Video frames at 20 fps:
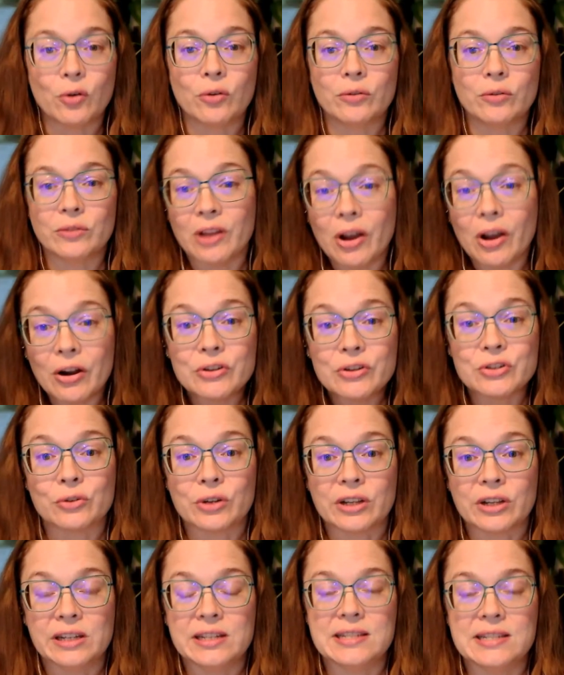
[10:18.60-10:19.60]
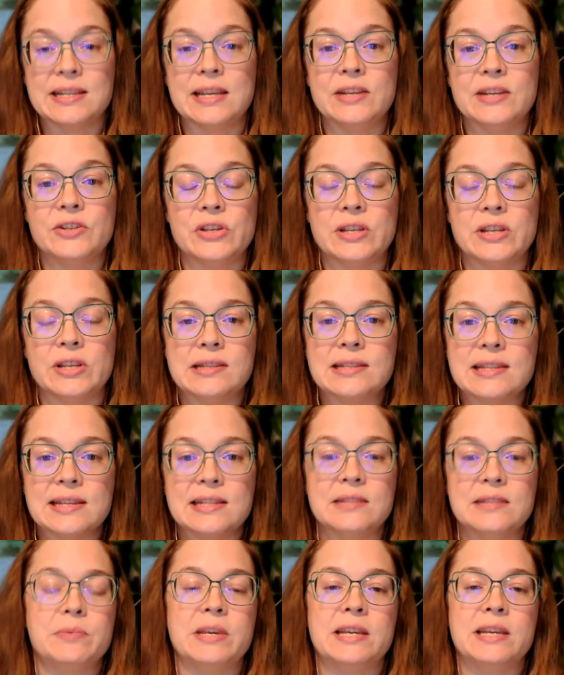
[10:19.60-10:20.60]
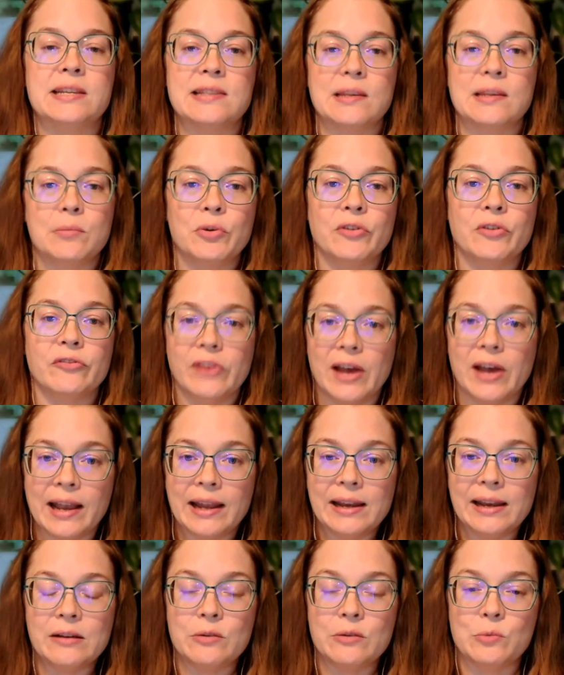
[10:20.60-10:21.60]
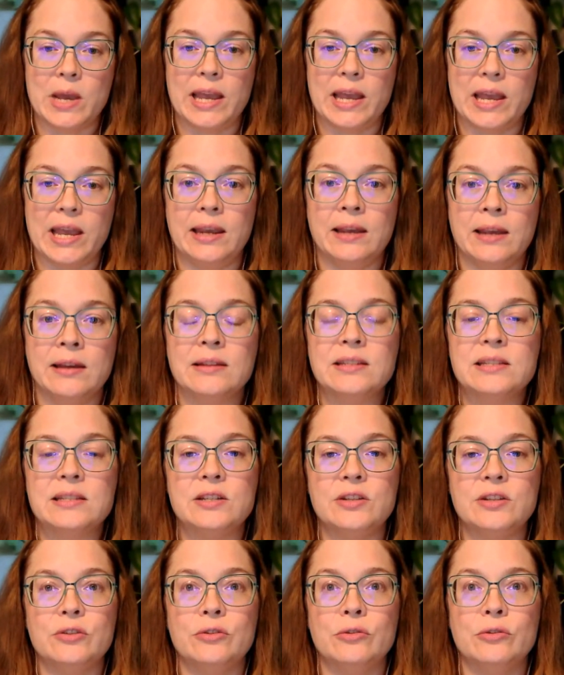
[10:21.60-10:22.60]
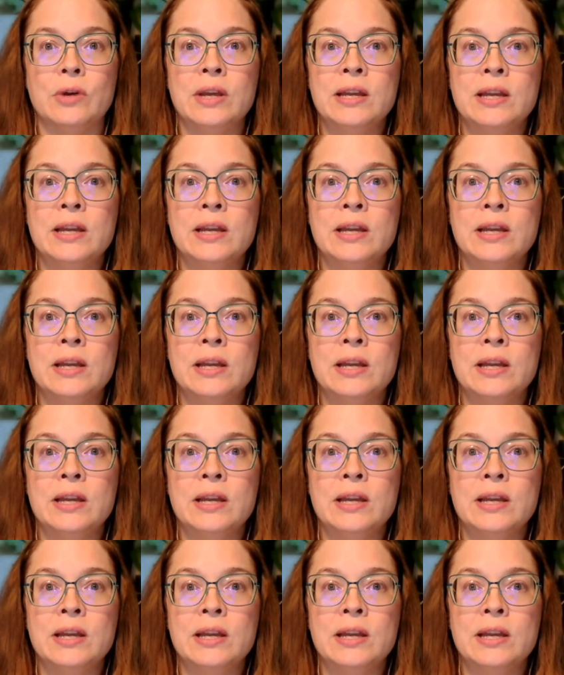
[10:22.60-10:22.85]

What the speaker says: large organizations is because they provide a way to